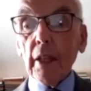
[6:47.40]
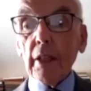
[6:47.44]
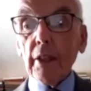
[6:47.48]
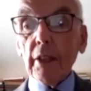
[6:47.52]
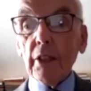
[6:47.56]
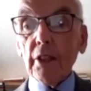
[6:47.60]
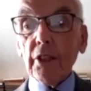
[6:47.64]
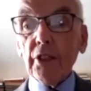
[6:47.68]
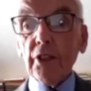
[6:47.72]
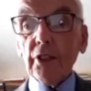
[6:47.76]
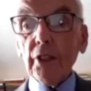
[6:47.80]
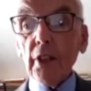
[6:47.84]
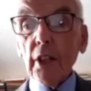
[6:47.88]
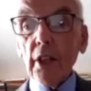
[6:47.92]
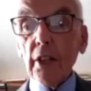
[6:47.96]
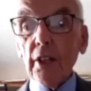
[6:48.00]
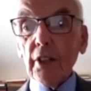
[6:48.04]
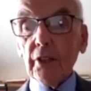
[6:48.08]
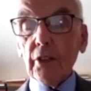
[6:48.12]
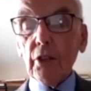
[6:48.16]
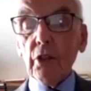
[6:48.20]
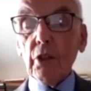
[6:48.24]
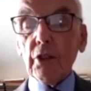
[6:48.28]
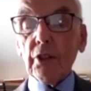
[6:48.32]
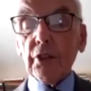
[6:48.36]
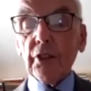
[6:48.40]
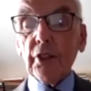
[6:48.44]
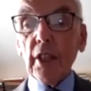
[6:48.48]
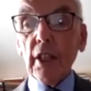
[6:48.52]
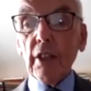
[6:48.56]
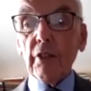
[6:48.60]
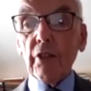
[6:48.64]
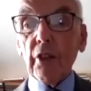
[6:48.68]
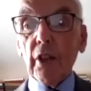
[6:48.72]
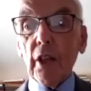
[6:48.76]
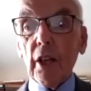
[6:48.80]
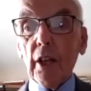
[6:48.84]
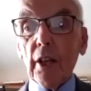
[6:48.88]
Son as our
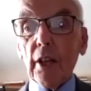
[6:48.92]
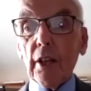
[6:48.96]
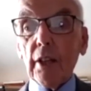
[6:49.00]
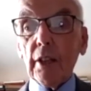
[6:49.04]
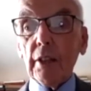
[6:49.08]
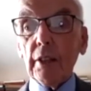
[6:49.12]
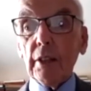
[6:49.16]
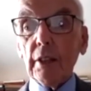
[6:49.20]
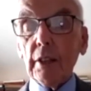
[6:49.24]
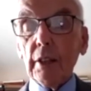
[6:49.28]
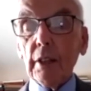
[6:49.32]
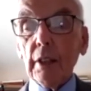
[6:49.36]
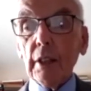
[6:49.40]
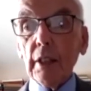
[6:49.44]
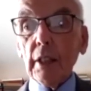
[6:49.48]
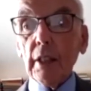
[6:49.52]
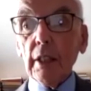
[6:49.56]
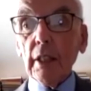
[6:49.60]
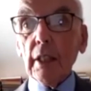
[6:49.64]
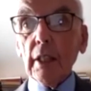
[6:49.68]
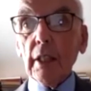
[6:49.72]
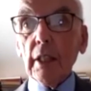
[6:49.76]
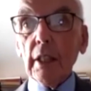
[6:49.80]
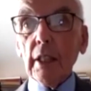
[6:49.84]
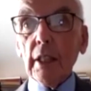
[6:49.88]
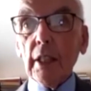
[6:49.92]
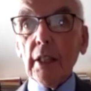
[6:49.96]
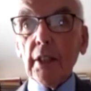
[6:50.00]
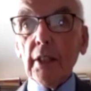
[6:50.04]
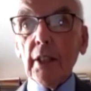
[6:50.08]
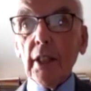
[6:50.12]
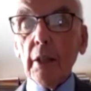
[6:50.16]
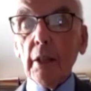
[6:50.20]
Savior. And I